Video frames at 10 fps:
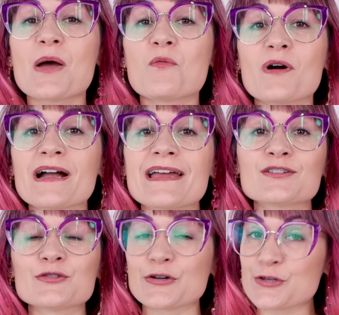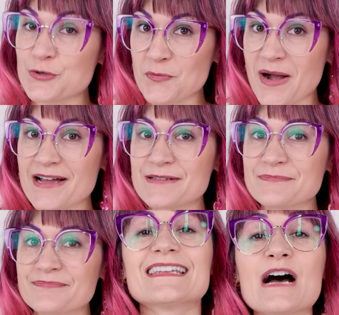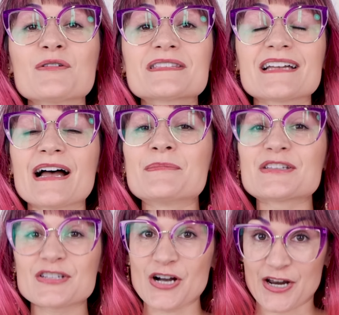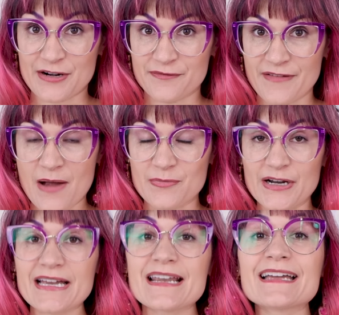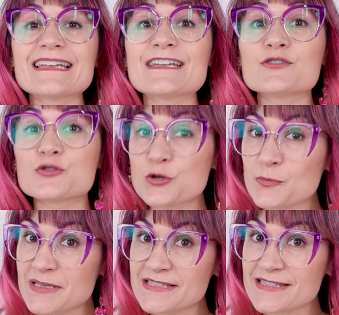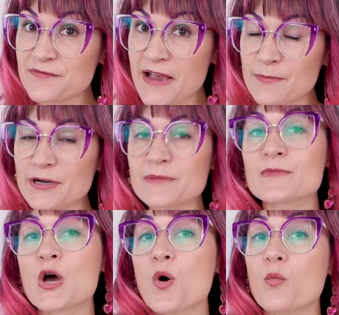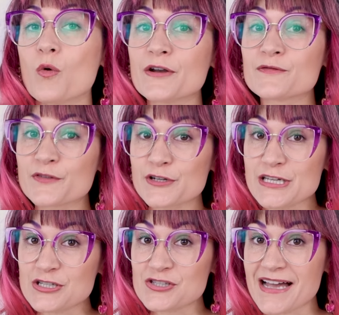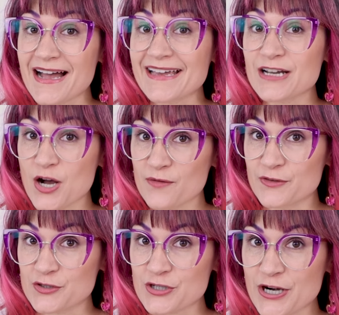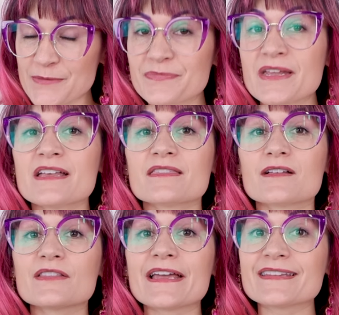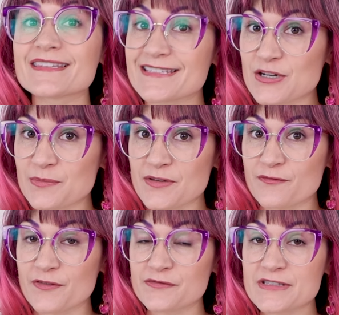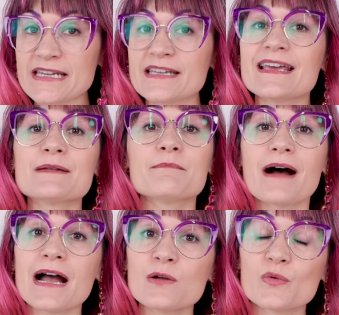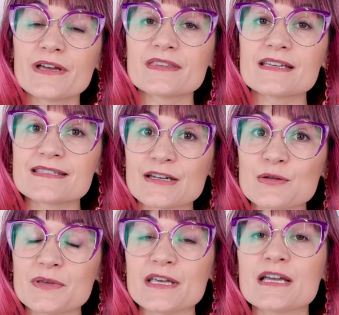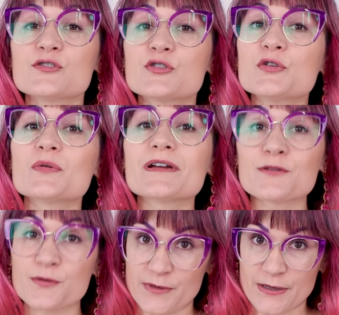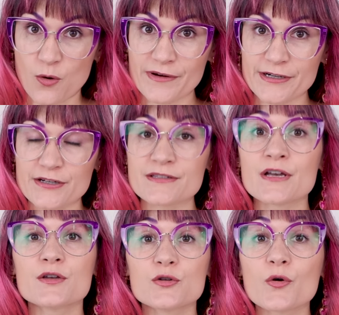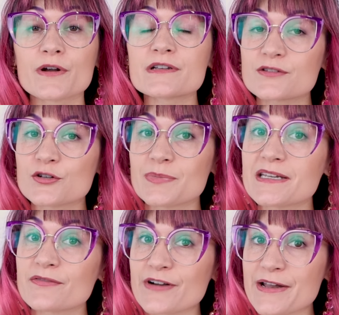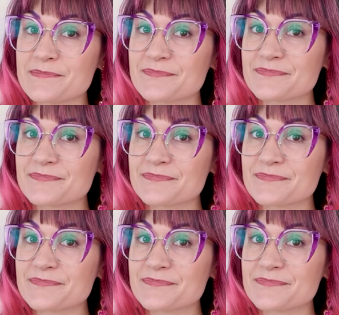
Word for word: and what kind of look you want. Now it's time to cut our fabric and I need two pieces of fabric, one for each side of the shirt. The length is gonna be 15 and my width is gonna be two and three quarters. Yours could be different.